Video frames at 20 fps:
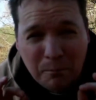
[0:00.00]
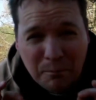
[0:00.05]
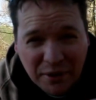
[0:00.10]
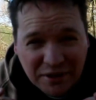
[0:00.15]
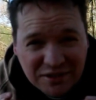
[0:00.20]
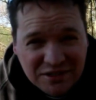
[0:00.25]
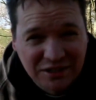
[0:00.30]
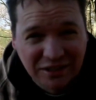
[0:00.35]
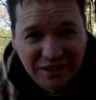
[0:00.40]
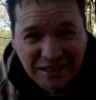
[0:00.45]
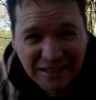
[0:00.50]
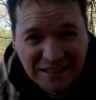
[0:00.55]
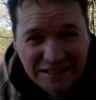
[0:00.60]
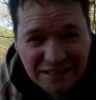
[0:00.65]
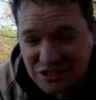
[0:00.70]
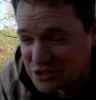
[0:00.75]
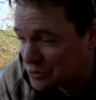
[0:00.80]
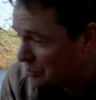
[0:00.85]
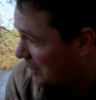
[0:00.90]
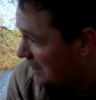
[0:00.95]
bitter
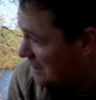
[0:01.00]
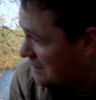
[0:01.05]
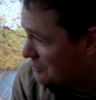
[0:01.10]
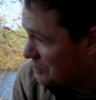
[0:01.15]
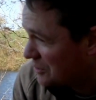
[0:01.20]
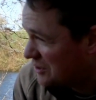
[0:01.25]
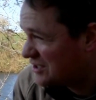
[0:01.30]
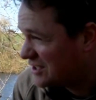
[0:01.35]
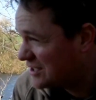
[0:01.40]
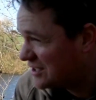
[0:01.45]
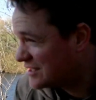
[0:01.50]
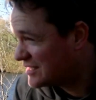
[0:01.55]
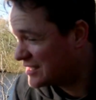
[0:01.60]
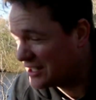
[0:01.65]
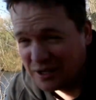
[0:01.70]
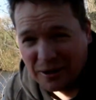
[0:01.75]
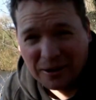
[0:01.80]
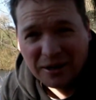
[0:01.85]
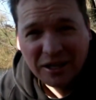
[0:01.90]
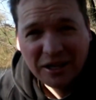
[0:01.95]
east wind, which is
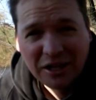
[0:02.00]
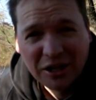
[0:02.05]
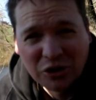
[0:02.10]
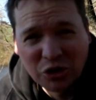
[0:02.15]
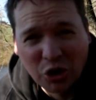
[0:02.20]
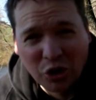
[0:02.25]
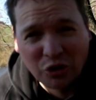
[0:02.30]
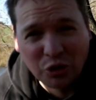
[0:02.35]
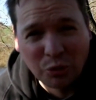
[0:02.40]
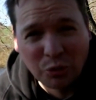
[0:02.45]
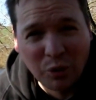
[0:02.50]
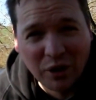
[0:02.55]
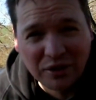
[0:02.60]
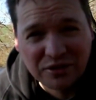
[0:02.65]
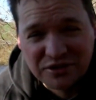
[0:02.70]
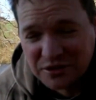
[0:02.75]
not the one,